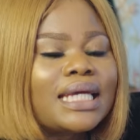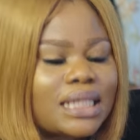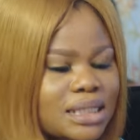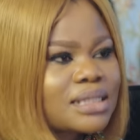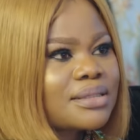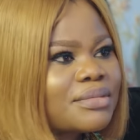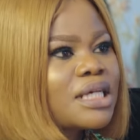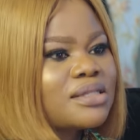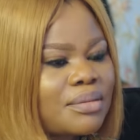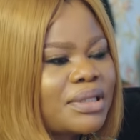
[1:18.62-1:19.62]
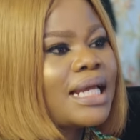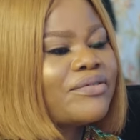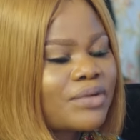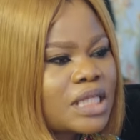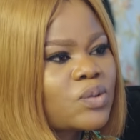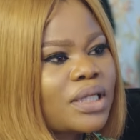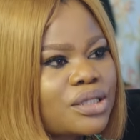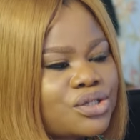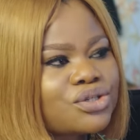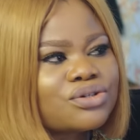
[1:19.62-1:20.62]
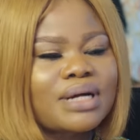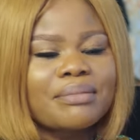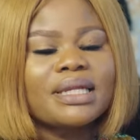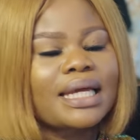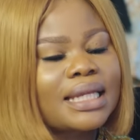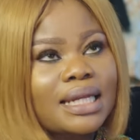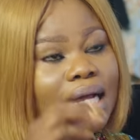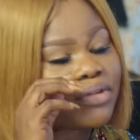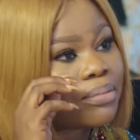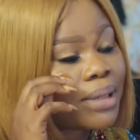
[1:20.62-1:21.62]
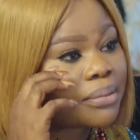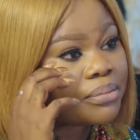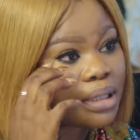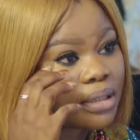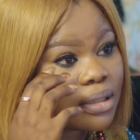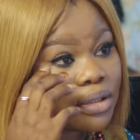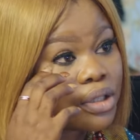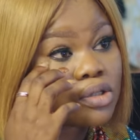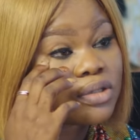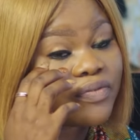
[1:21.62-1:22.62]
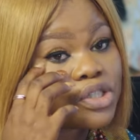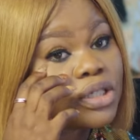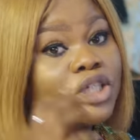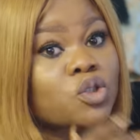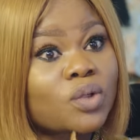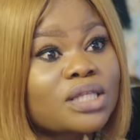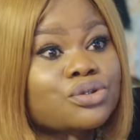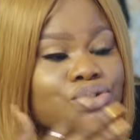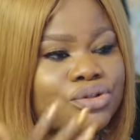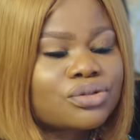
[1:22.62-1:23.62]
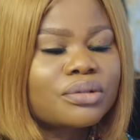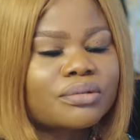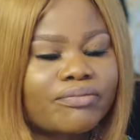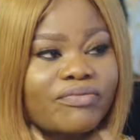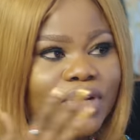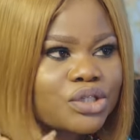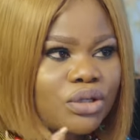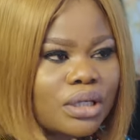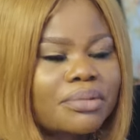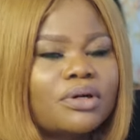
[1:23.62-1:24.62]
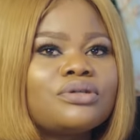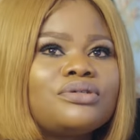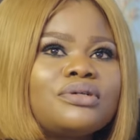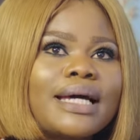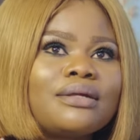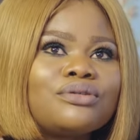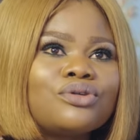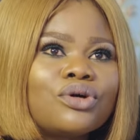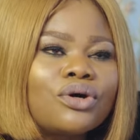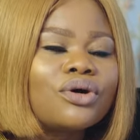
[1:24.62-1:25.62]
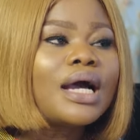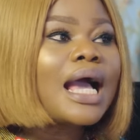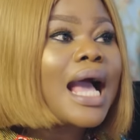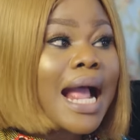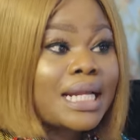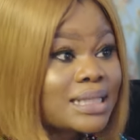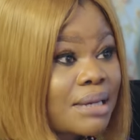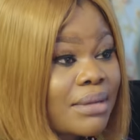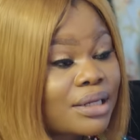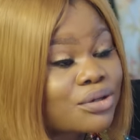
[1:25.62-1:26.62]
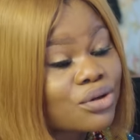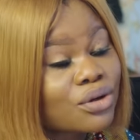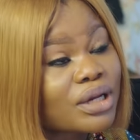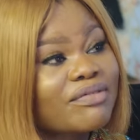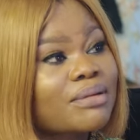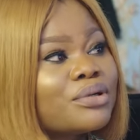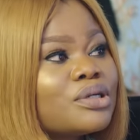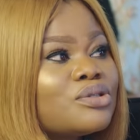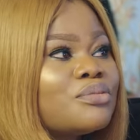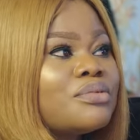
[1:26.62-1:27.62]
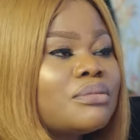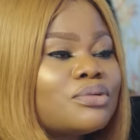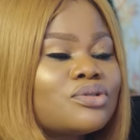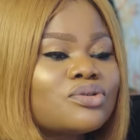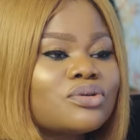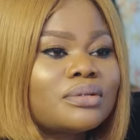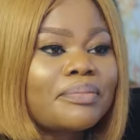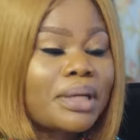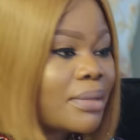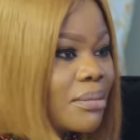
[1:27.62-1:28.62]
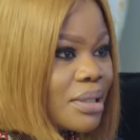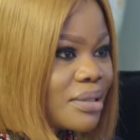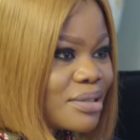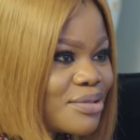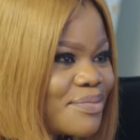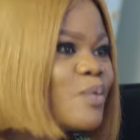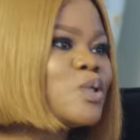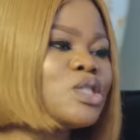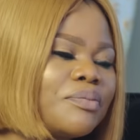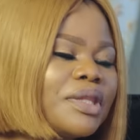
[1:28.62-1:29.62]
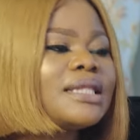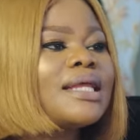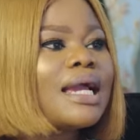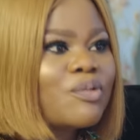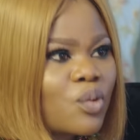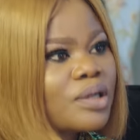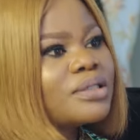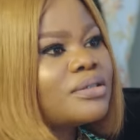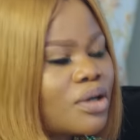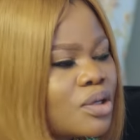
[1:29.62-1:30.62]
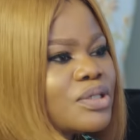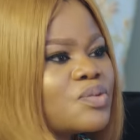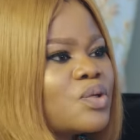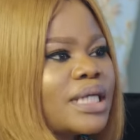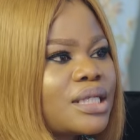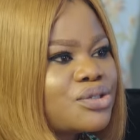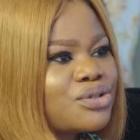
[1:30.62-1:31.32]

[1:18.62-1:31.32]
Yes, because it's something I've always wanted to do. I mean, I didn't have a plan B. Going into fashion, I just wanted to do fashion. But although I didn't know, at the time, I didn't know if I'm going to be able to pay my bills, but it was something that I always wanted